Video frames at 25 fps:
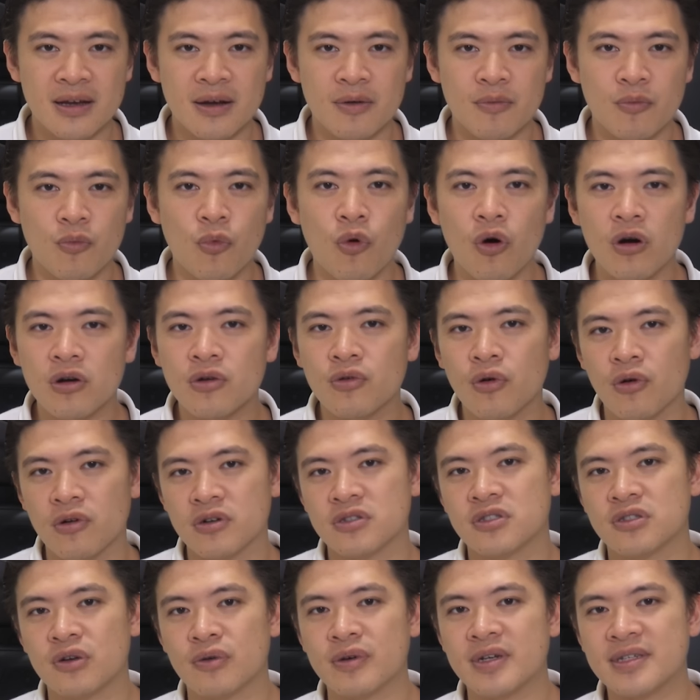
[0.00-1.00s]
more
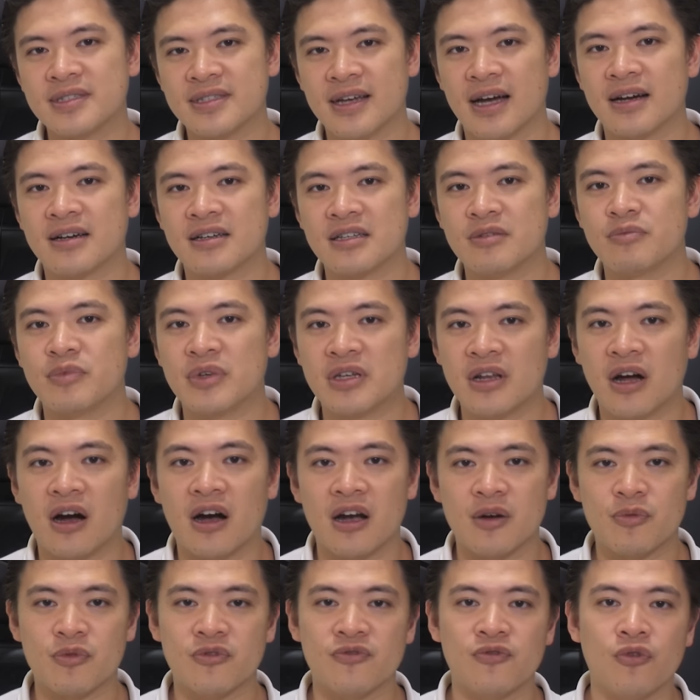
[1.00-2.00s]
cores don't exactly mean
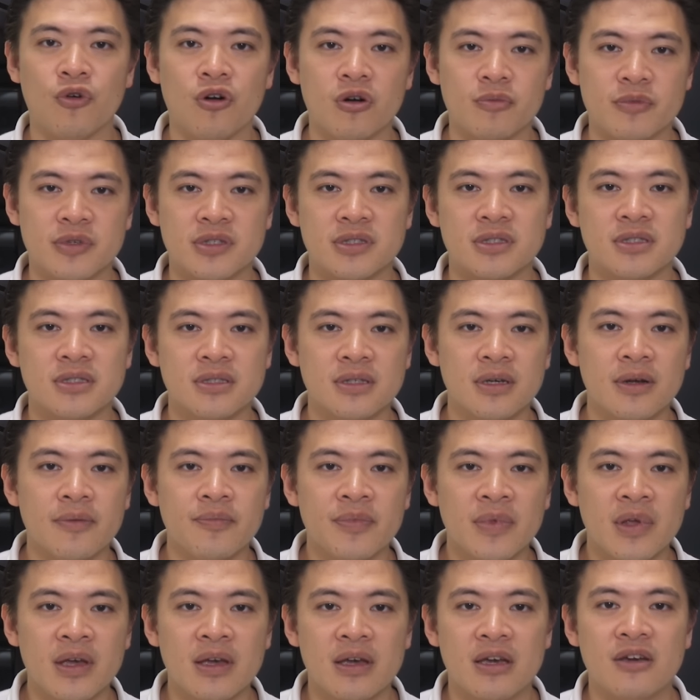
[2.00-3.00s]
higher performance.
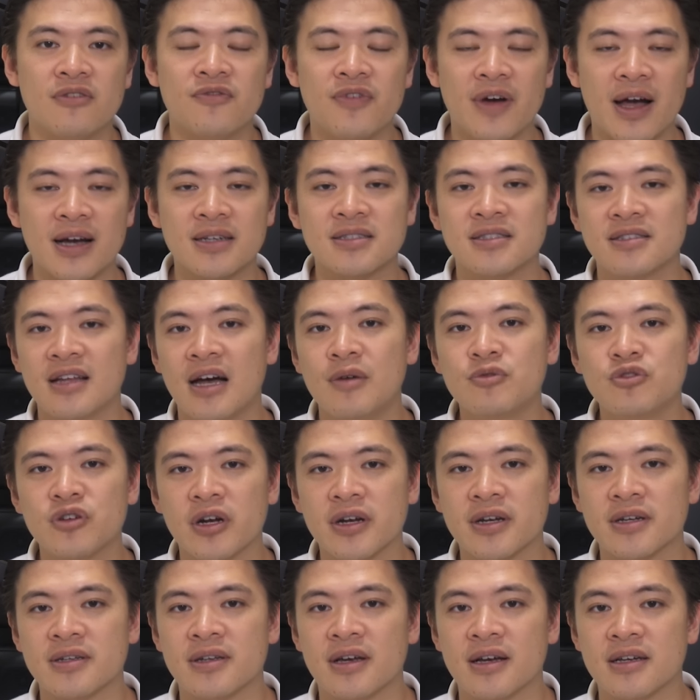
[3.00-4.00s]
In fact,
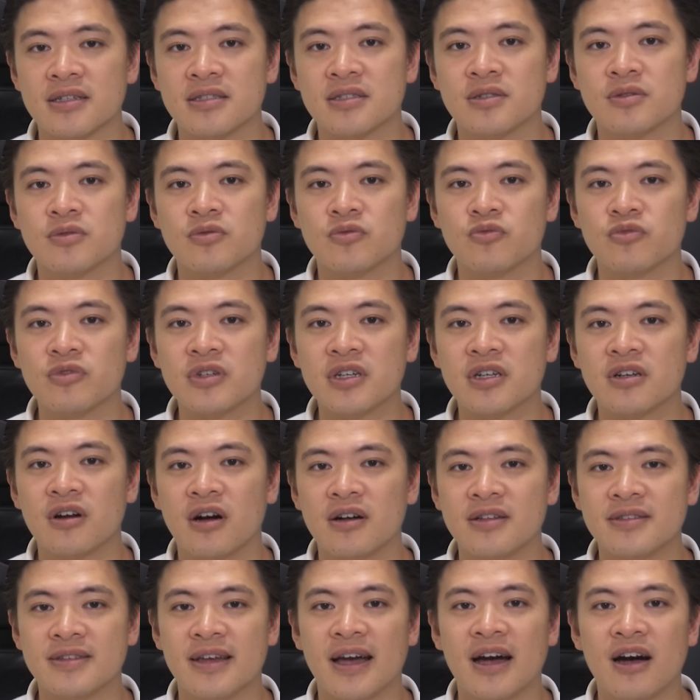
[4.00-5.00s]
Snapdragon has really
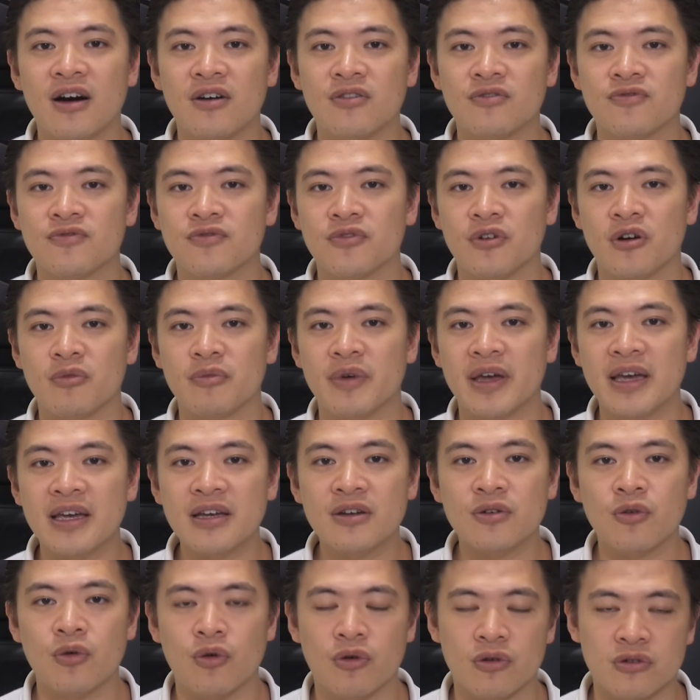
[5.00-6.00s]
gone down from
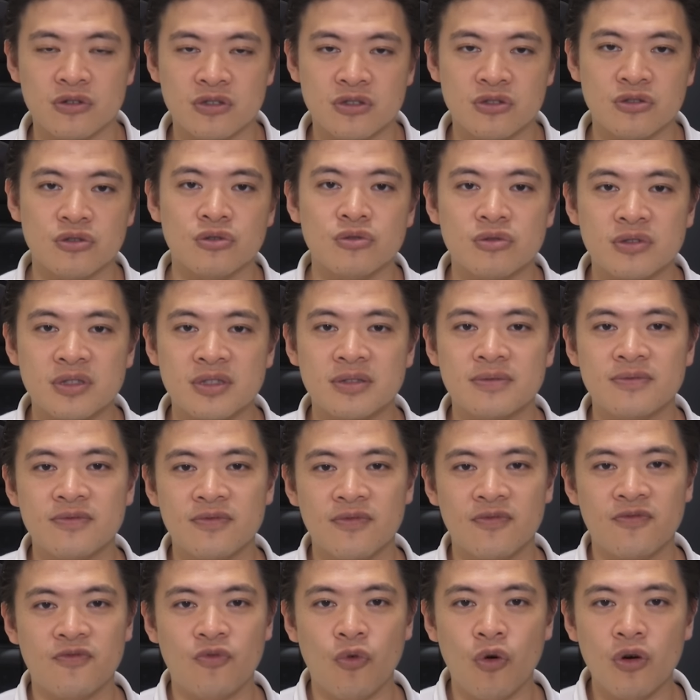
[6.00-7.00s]
8 cores to
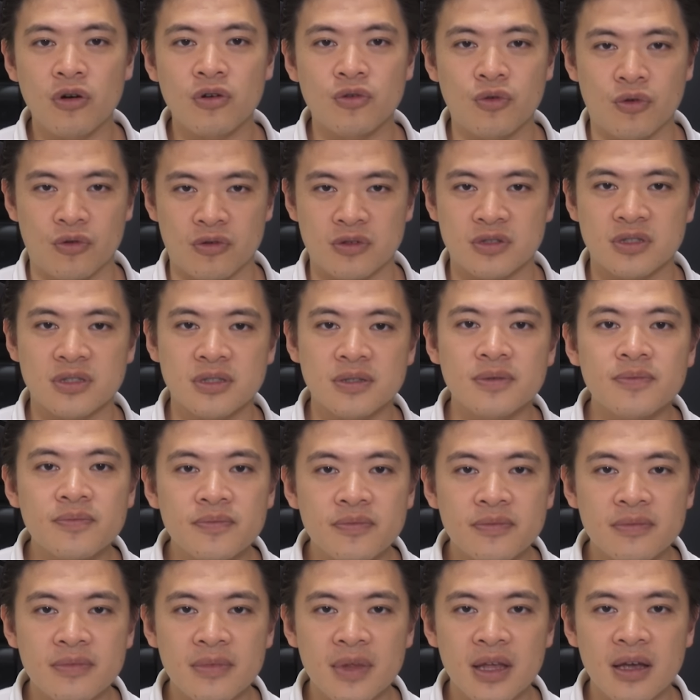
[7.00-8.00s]
4 cores,
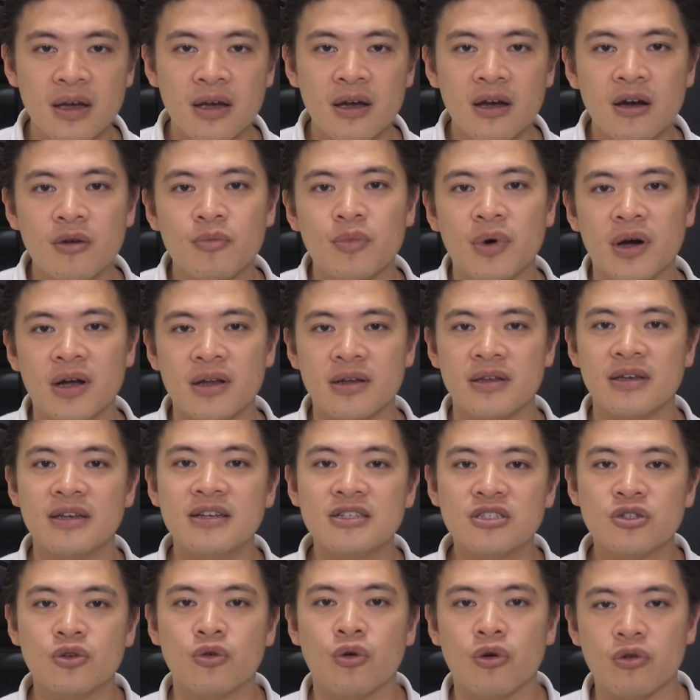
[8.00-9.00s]
but
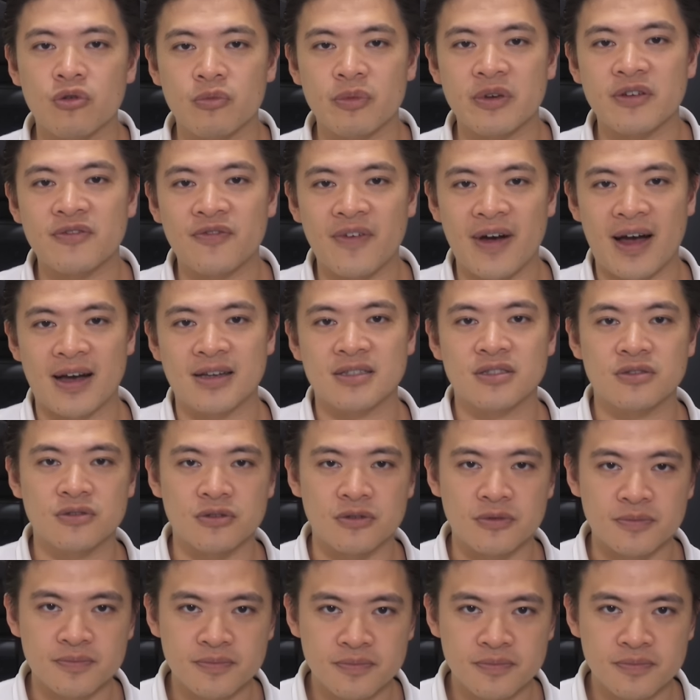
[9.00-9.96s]
each core will be faster.